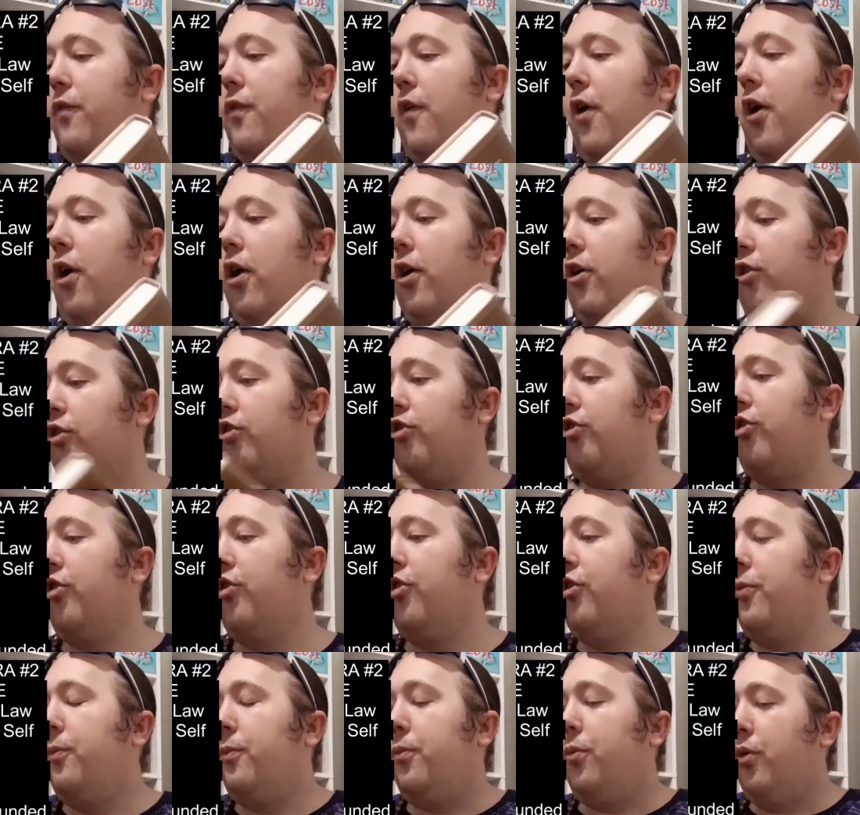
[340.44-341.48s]
on
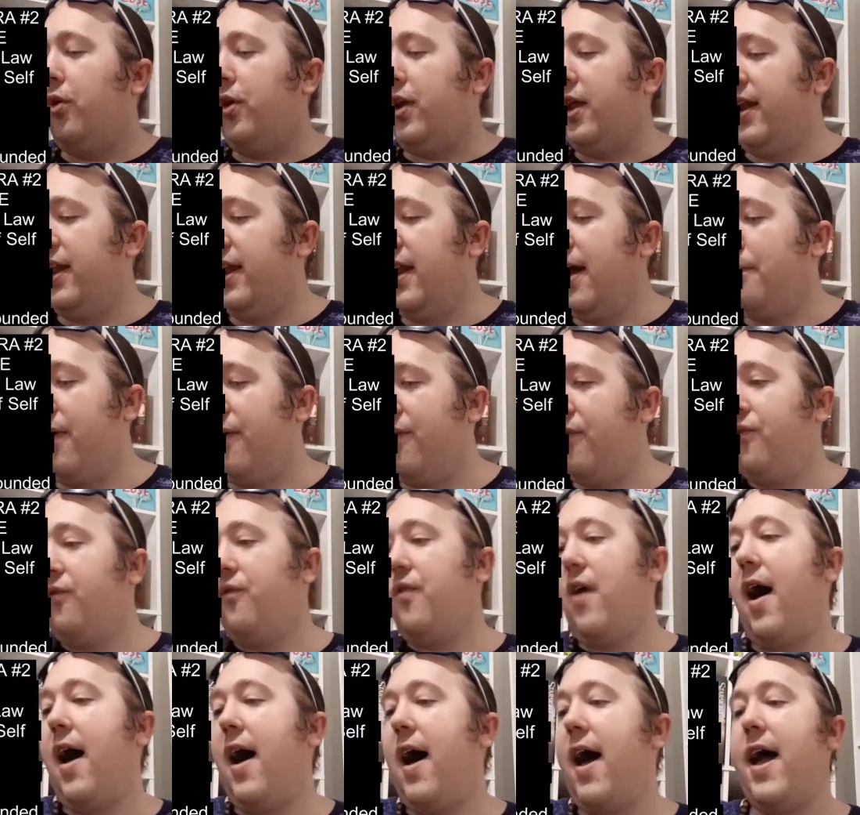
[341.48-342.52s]
to book number
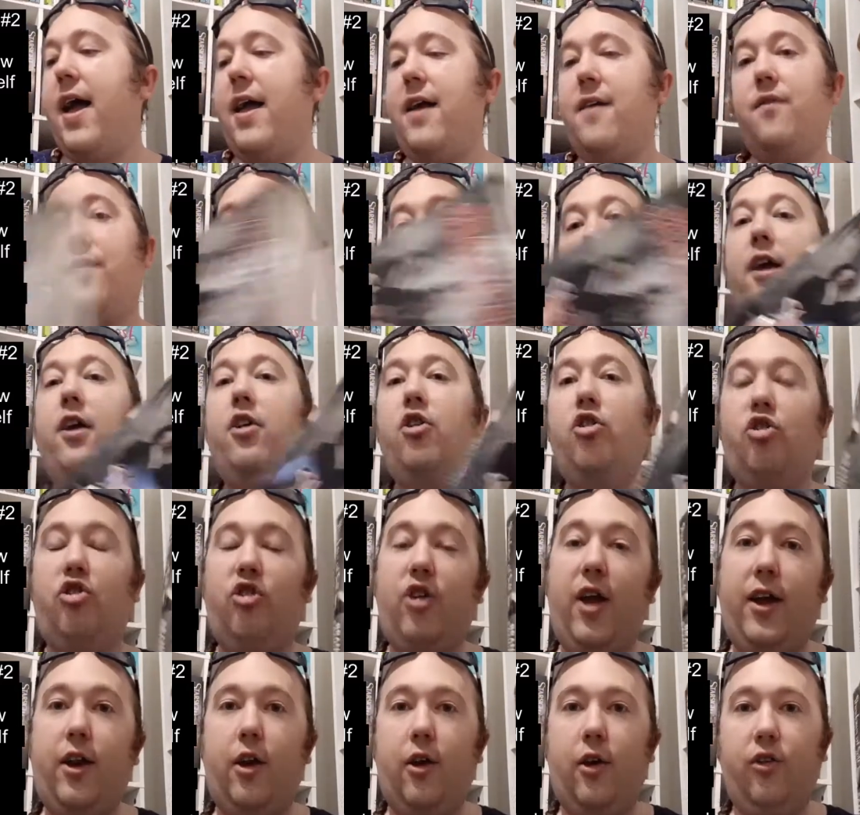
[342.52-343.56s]
5,
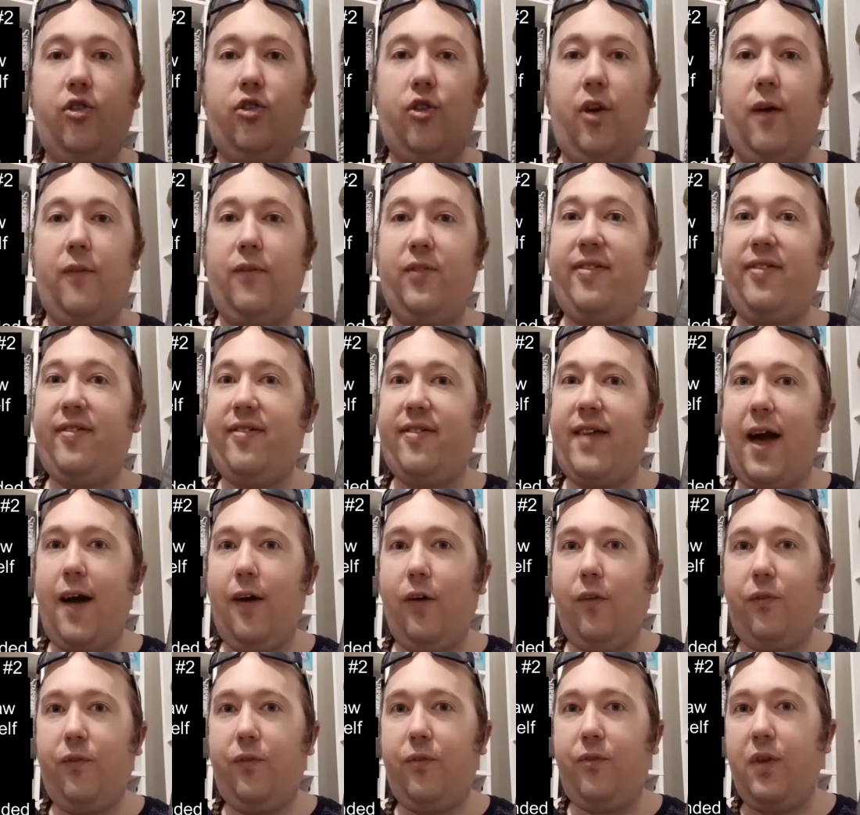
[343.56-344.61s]
Shadows of
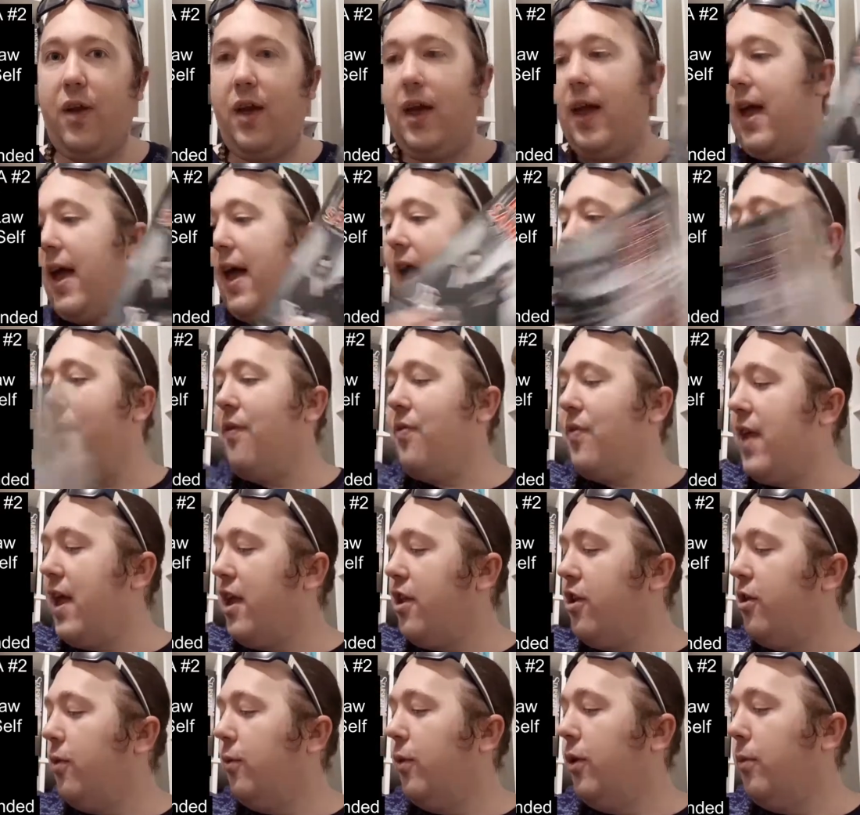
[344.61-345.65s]
Self, and
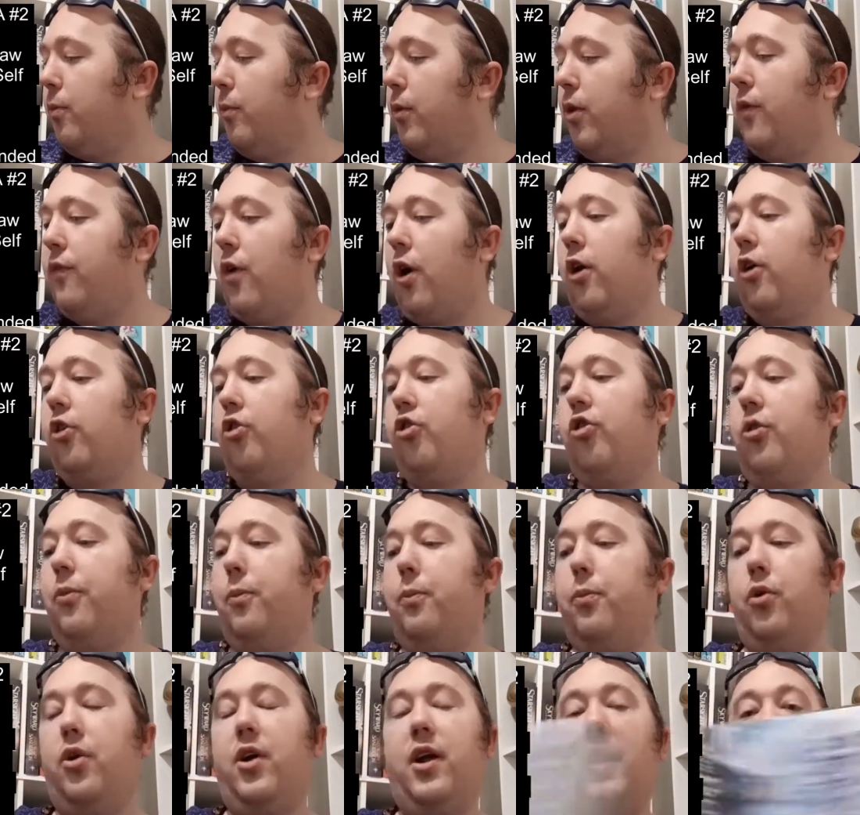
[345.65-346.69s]
then you would move on to
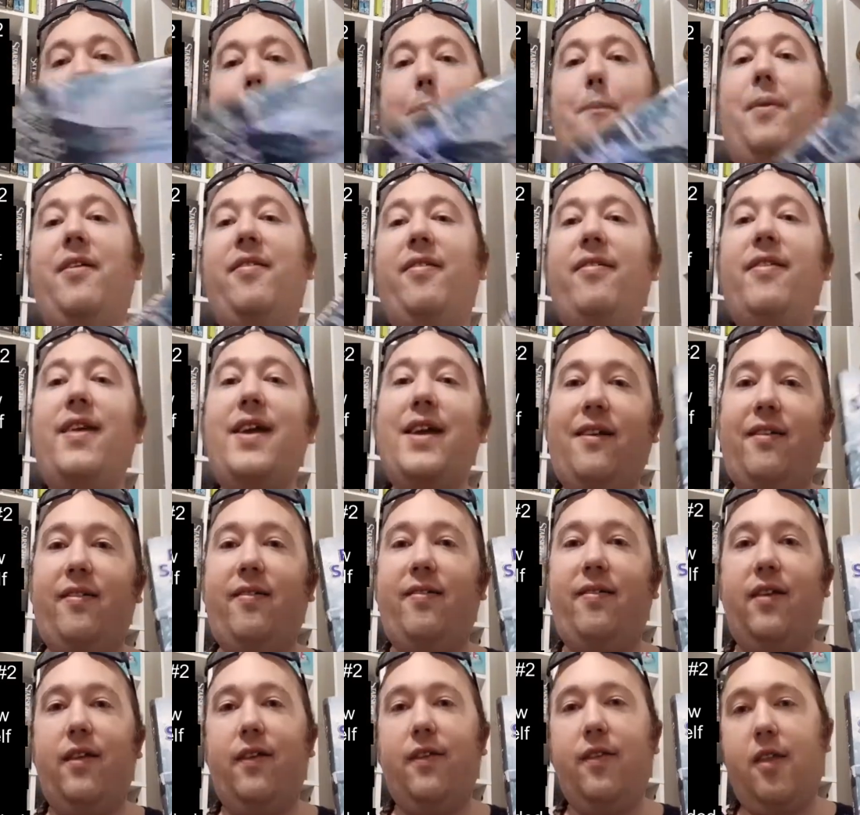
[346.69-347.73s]
book number
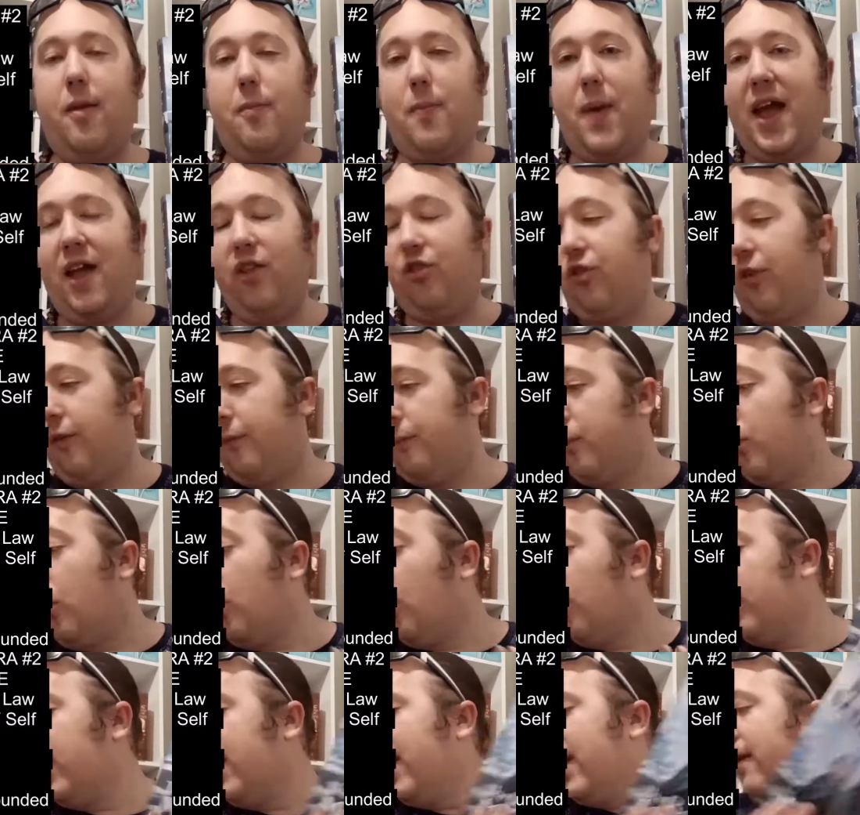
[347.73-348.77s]
6, The Bands of
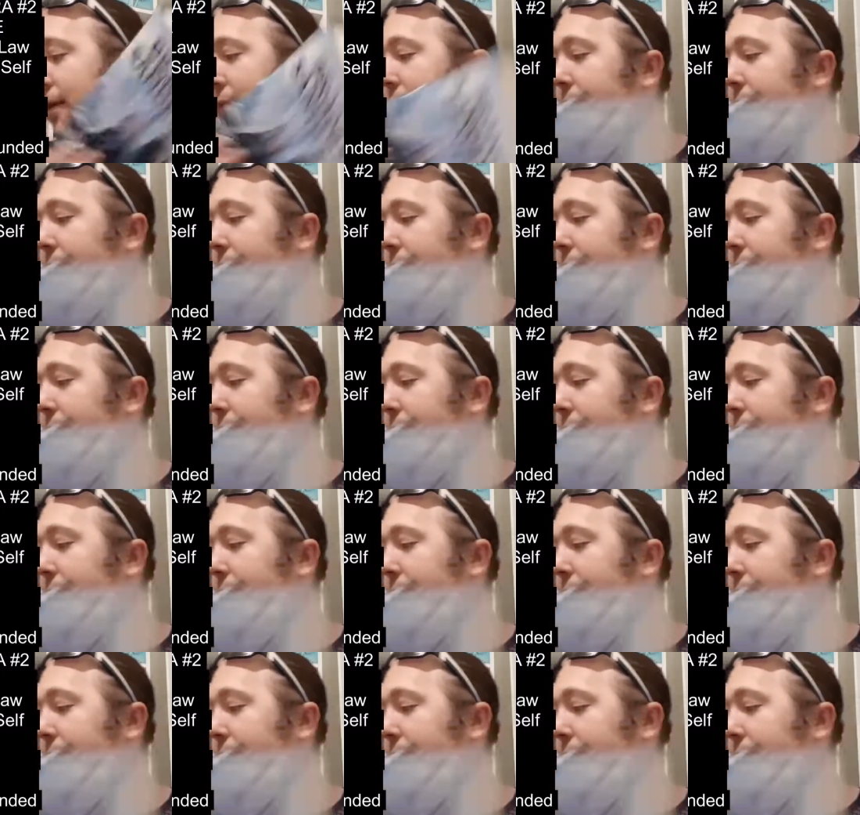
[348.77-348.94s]
Mourning.